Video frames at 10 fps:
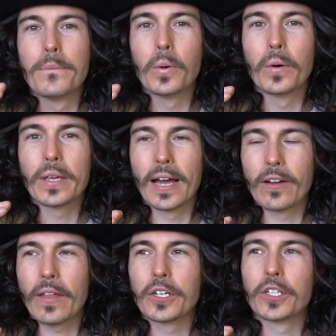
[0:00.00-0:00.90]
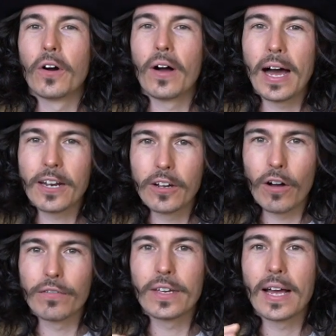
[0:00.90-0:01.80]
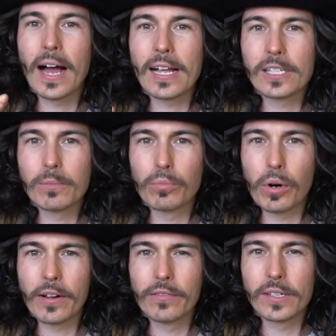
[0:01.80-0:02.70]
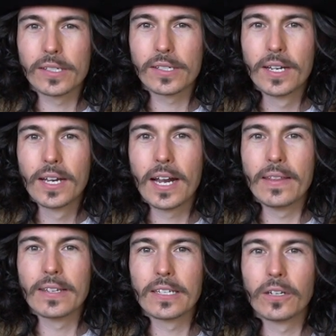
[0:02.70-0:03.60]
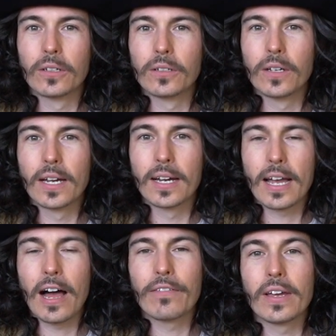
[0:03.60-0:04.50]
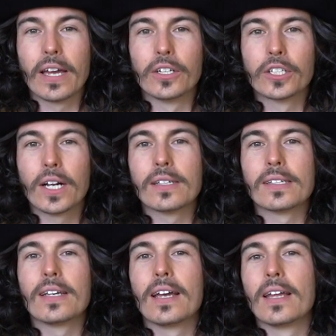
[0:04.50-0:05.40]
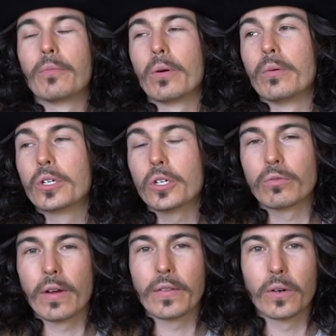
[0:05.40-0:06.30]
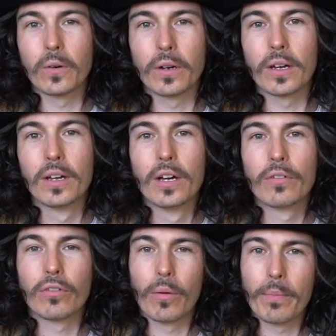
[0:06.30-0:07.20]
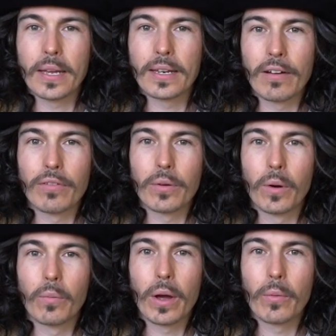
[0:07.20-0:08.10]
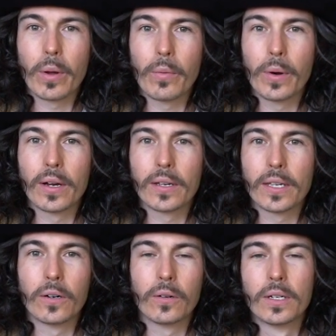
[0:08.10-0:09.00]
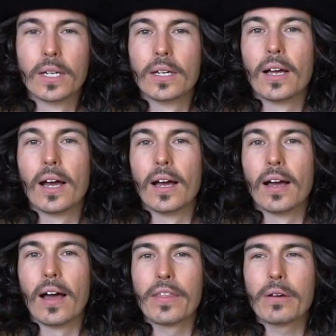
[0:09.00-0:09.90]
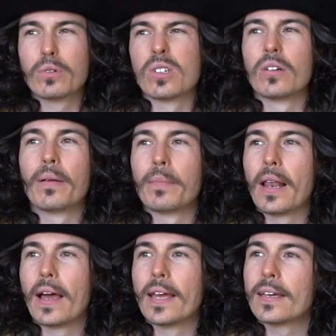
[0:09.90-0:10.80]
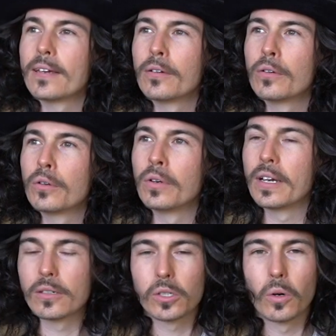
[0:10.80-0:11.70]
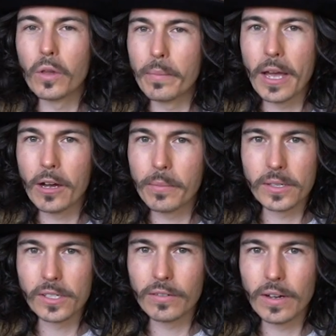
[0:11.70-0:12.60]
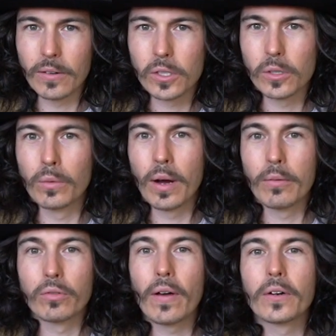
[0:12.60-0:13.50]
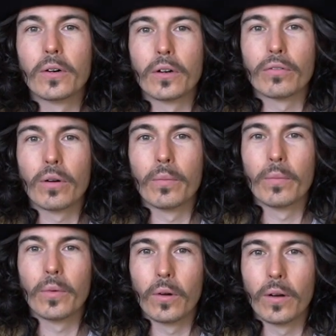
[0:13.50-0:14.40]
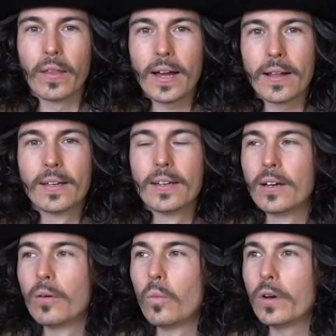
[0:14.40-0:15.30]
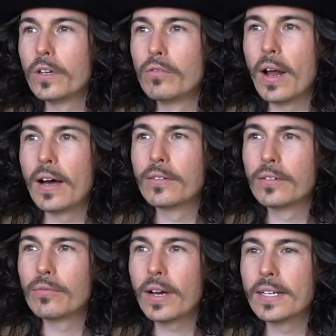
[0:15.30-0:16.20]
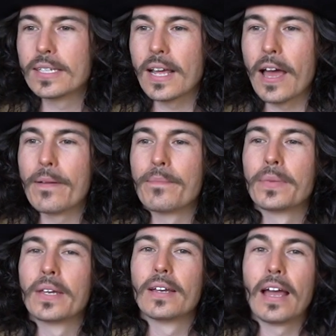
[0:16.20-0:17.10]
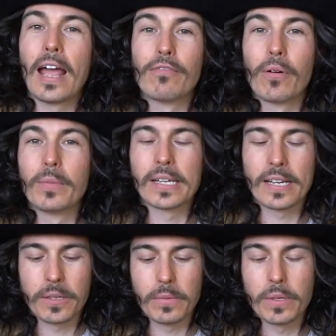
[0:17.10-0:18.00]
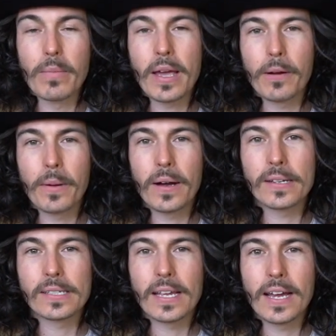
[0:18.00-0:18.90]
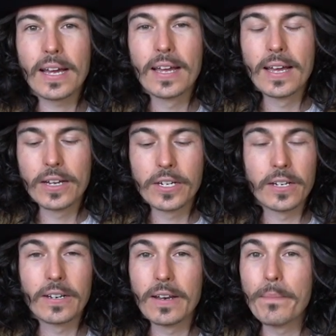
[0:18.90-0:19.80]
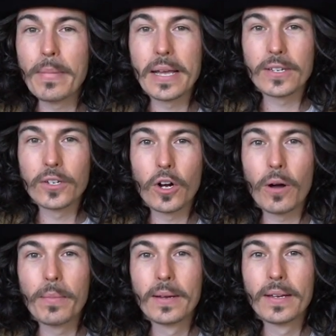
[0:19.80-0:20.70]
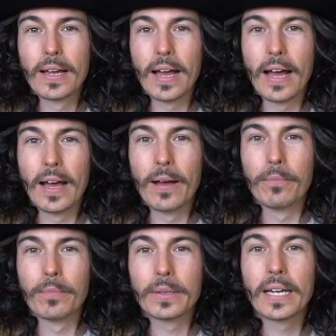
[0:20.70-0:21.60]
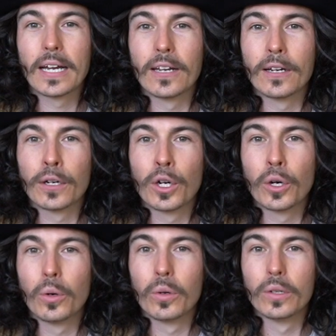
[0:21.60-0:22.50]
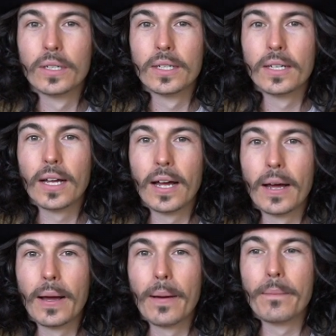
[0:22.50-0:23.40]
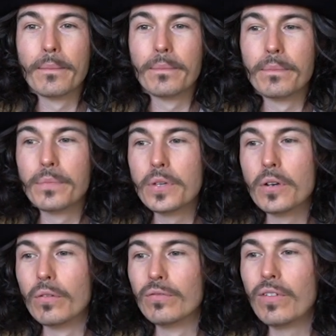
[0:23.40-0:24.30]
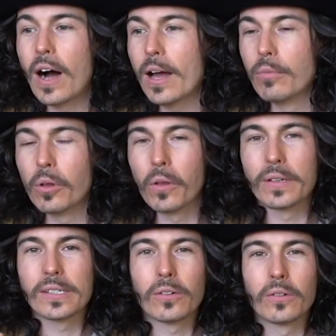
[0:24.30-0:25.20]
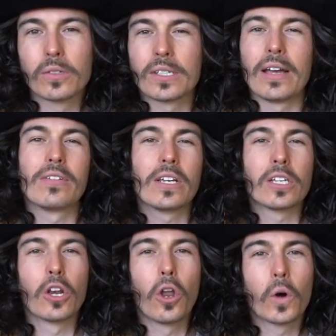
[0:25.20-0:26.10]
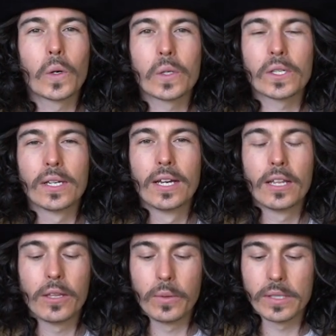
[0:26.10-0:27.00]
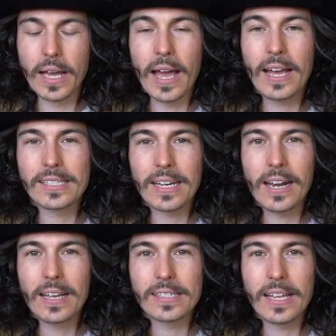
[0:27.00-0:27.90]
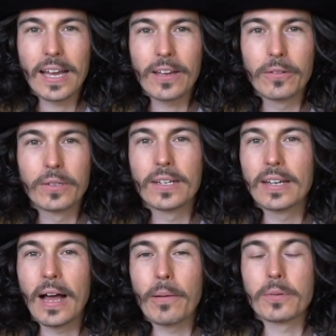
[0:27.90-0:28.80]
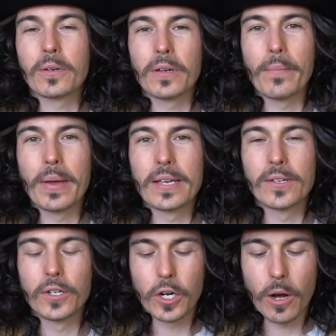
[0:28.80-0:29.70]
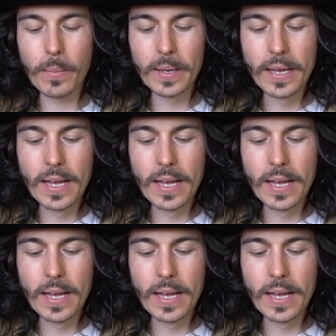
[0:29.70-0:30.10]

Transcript: But yeah, got that shot, had a coffee, had some breakfast in this little cafe in Chelsea, and we were just around the corner from meeting everyone where we were, you know, I think it was gonna be like, gonna sort all the makeup and stuff out. So I was around the corner from all of that, wandered around, right time, everyone was there. So there was a makeup artist there, she did an amazing job, killer, cool, you know, vibe with all this sort of 70s looks. There was a hairstylist there who did an absolutely amazing job.